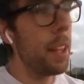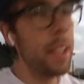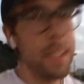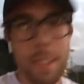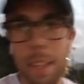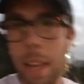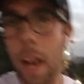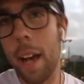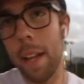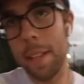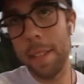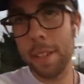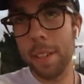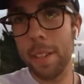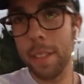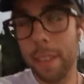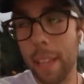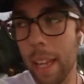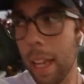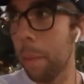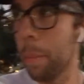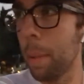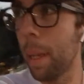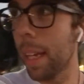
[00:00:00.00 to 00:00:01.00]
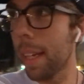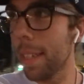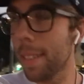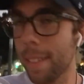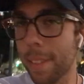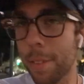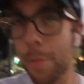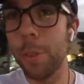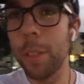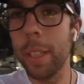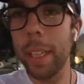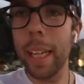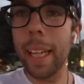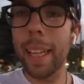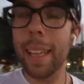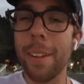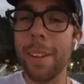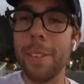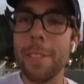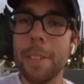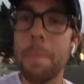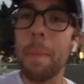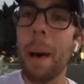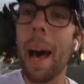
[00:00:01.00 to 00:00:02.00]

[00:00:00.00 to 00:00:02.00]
this concert thing because it's really close